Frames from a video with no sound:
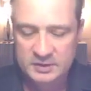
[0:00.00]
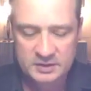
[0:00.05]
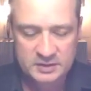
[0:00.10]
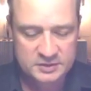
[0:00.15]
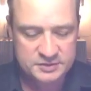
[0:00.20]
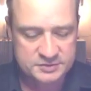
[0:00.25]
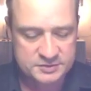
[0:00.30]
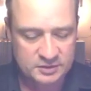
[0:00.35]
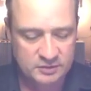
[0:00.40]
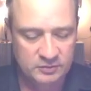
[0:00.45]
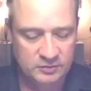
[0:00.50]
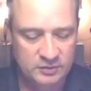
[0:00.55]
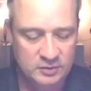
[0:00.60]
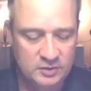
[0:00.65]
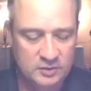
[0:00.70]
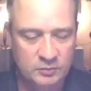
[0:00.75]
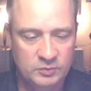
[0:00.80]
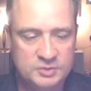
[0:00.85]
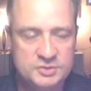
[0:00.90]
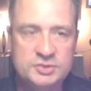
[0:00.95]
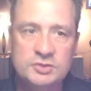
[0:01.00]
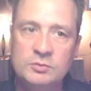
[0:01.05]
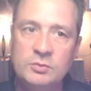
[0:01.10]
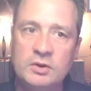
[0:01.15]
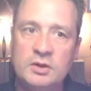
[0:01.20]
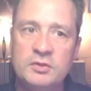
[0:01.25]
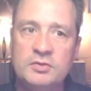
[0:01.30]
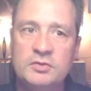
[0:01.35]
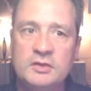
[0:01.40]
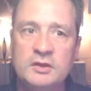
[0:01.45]
So what you
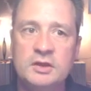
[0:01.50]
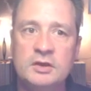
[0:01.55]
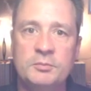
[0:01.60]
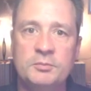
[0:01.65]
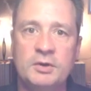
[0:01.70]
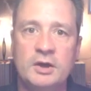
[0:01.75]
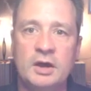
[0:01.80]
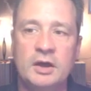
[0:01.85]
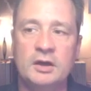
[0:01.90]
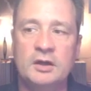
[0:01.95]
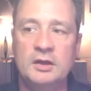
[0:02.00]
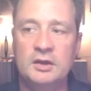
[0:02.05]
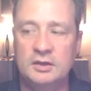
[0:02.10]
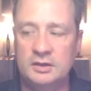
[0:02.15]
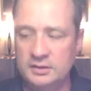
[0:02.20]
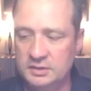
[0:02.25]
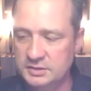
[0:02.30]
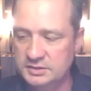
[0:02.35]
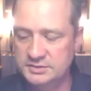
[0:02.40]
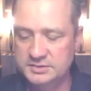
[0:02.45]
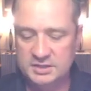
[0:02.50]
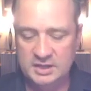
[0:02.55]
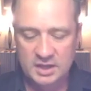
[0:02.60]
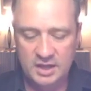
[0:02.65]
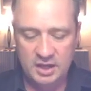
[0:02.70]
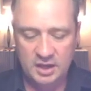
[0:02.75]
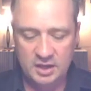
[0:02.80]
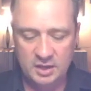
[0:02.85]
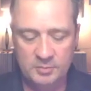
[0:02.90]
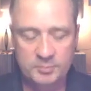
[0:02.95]
want to think about is
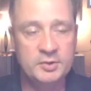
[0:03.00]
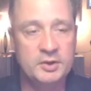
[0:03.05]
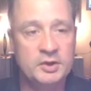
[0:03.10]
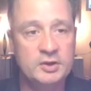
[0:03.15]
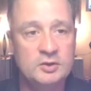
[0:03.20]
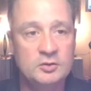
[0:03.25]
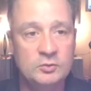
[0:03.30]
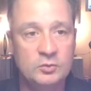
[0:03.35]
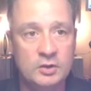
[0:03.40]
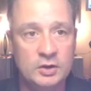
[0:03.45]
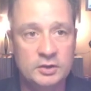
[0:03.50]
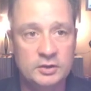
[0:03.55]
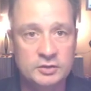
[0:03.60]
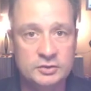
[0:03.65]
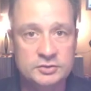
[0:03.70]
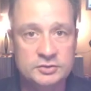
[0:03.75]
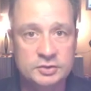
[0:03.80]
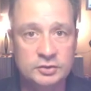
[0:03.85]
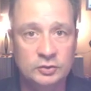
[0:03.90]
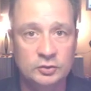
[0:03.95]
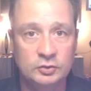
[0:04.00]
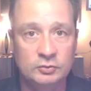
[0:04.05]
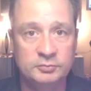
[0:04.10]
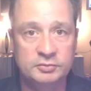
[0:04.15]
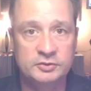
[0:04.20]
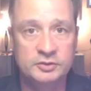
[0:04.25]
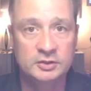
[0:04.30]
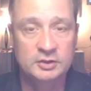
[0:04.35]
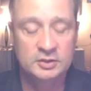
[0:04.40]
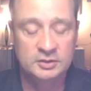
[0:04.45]
how big you want your
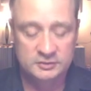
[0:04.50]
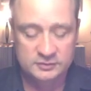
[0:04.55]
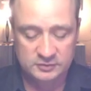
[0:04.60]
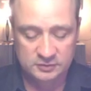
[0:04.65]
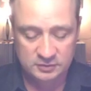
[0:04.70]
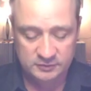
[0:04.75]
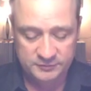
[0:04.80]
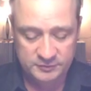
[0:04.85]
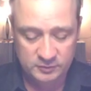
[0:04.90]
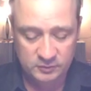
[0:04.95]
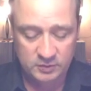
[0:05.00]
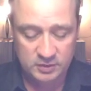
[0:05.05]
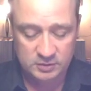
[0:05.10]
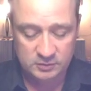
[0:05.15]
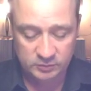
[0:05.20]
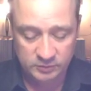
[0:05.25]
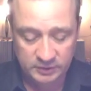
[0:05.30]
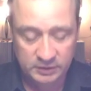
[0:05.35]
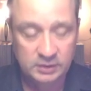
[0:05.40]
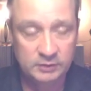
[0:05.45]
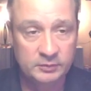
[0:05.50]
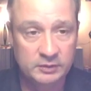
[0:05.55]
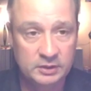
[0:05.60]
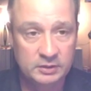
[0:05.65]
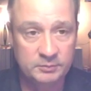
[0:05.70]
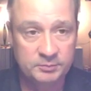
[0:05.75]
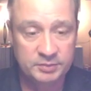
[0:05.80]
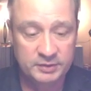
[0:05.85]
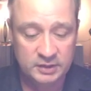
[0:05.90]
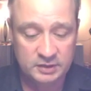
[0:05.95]
tubes. So if you want a really, really
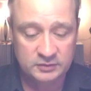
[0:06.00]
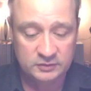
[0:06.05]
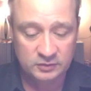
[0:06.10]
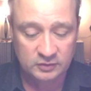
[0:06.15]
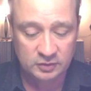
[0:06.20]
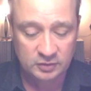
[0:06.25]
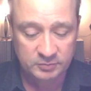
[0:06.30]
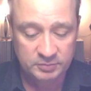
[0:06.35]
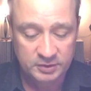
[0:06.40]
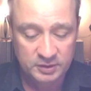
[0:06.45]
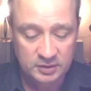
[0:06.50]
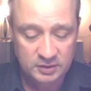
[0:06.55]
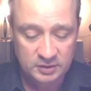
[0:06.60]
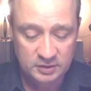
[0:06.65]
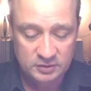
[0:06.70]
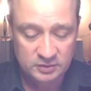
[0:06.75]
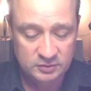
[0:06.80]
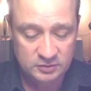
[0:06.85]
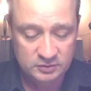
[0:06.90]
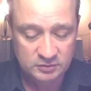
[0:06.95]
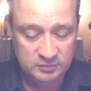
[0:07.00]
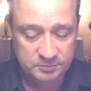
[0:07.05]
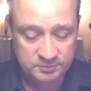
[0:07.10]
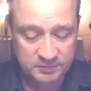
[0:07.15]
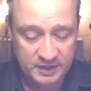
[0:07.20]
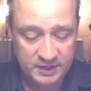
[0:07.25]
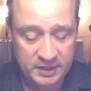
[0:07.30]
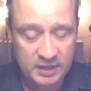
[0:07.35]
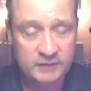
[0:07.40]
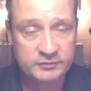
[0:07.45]
big tube, you
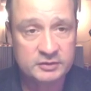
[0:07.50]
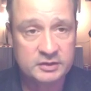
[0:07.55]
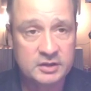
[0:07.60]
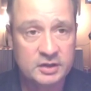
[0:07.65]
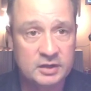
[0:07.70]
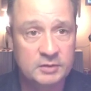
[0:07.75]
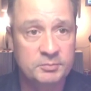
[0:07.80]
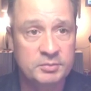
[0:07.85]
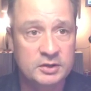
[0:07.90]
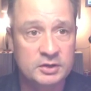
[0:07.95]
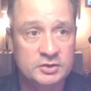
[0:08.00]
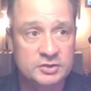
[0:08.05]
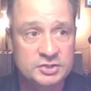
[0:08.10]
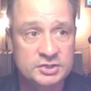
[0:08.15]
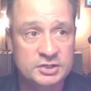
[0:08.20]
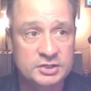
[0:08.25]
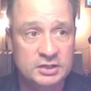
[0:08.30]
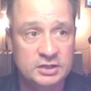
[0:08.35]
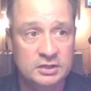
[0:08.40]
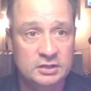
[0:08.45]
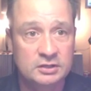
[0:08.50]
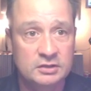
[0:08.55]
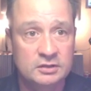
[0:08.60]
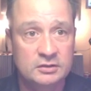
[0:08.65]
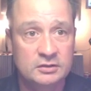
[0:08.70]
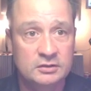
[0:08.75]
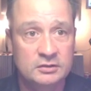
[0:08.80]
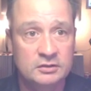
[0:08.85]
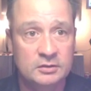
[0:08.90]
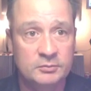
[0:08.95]
might have to cut a bigger sheet,
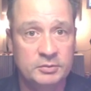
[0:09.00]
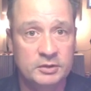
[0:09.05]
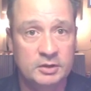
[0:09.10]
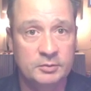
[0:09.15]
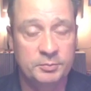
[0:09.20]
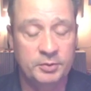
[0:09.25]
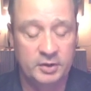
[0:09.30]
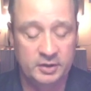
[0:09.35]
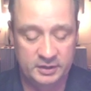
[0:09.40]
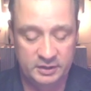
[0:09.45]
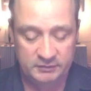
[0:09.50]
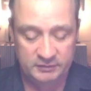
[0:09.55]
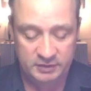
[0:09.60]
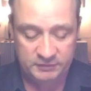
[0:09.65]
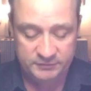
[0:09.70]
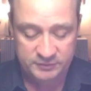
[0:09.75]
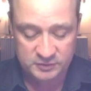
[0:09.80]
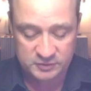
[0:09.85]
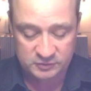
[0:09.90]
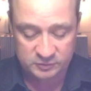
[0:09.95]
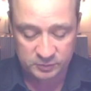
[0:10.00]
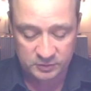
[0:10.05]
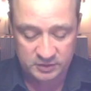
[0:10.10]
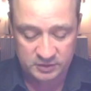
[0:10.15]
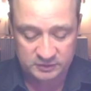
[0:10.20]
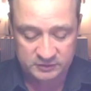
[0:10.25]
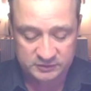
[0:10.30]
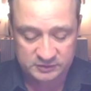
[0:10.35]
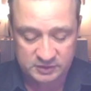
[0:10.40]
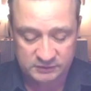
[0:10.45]
a bigger part out of it. If you just
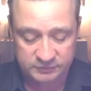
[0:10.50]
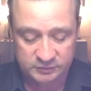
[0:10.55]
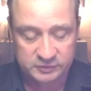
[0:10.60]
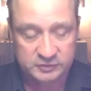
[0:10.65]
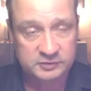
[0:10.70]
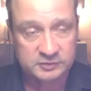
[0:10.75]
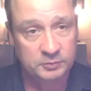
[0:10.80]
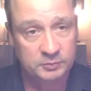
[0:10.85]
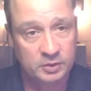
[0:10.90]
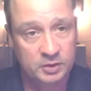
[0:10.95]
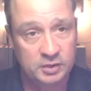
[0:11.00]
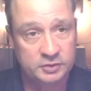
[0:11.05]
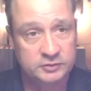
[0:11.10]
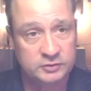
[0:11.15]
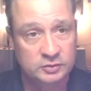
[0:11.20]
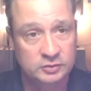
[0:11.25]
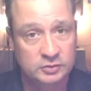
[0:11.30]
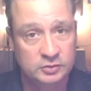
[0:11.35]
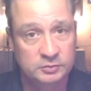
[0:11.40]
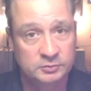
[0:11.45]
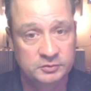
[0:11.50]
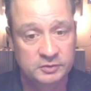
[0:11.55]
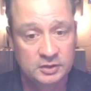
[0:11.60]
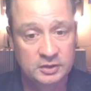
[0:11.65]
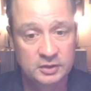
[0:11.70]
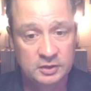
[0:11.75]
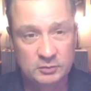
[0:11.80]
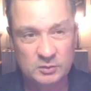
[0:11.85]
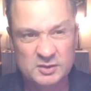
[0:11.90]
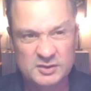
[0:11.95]
want several small tubes,
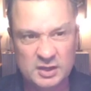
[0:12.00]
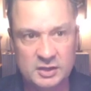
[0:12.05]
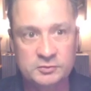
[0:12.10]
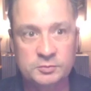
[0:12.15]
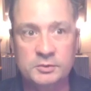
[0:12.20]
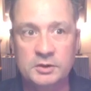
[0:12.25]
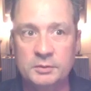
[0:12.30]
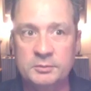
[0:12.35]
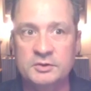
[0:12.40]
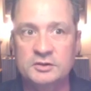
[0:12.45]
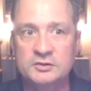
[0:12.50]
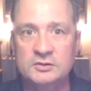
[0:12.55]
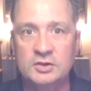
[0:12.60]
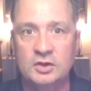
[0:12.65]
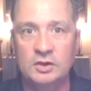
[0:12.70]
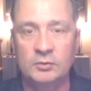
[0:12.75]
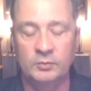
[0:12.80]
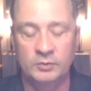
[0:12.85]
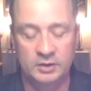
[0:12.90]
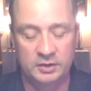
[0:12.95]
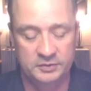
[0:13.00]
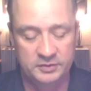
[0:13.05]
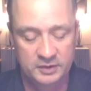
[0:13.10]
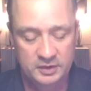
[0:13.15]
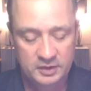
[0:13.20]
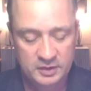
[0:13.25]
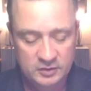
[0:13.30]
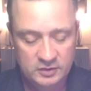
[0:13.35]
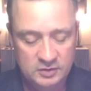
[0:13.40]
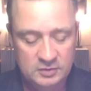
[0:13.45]
which that's what I'm going to start with,
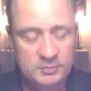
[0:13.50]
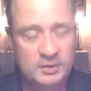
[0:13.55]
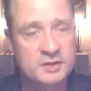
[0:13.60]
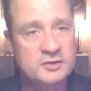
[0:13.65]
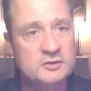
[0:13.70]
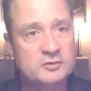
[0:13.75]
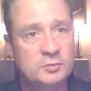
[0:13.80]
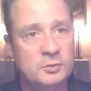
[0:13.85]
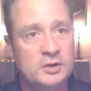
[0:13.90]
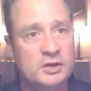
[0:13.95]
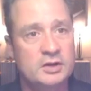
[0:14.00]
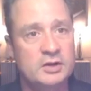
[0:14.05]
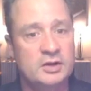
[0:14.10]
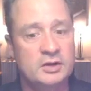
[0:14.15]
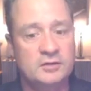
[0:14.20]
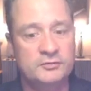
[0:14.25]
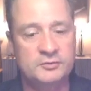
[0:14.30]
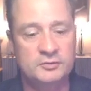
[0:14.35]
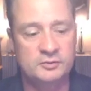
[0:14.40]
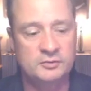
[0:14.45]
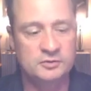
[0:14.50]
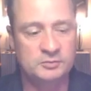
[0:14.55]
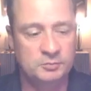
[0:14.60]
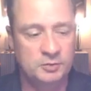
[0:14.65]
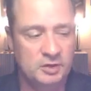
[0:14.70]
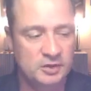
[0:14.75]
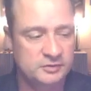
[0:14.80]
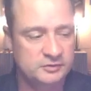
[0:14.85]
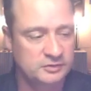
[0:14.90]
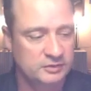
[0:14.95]
you might just want to cut a few
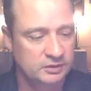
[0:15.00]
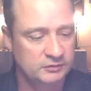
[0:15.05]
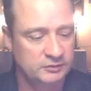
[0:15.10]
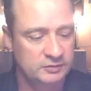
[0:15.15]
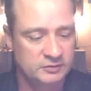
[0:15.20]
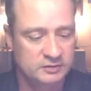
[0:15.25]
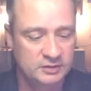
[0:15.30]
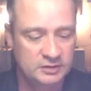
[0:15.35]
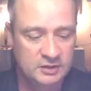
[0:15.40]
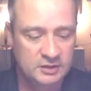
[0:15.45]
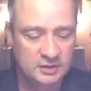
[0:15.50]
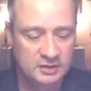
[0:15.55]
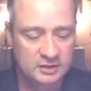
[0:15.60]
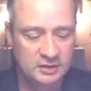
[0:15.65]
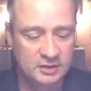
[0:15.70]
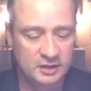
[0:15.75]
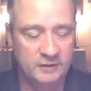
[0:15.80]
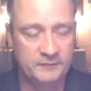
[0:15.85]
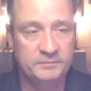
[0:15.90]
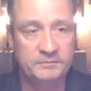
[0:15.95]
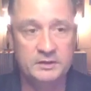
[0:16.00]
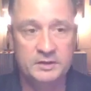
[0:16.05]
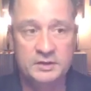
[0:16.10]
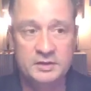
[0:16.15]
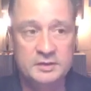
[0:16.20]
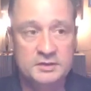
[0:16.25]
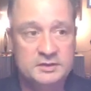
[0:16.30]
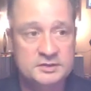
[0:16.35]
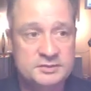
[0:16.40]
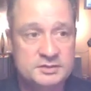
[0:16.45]
small slivers. Now,
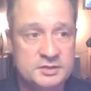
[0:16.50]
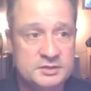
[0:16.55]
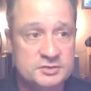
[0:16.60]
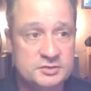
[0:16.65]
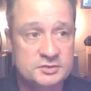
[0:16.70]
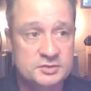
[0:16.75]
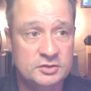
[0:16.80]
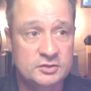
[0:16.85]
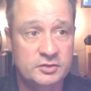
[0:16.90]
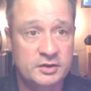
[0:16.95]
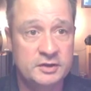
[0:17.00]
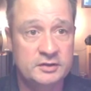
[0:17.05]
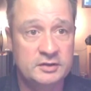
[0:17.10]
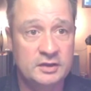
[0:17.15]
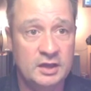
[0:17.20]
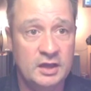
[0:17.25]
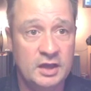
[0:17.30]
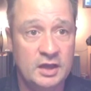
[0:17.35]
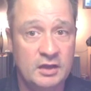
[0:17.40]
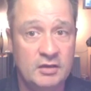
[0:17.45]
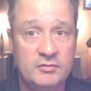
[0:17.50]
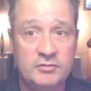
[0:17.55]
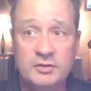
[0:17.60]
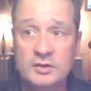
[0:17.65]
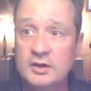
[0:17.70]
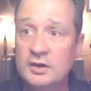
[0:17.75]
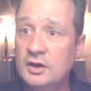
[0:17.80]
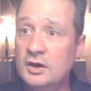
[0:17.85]
scissors are great to have.